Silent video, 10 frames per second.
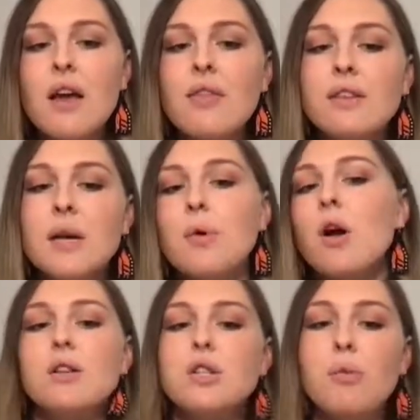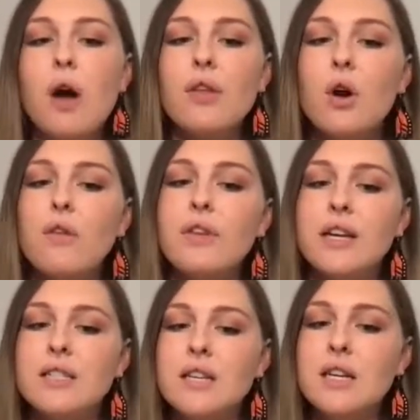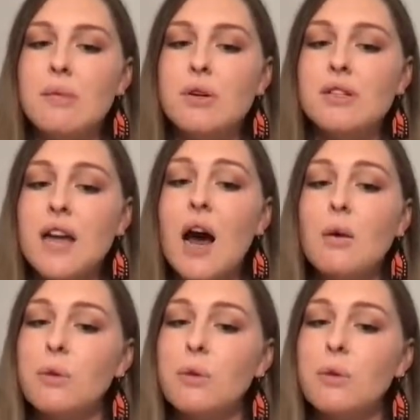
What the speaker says: The summer also brought the COVID-19 numbers down,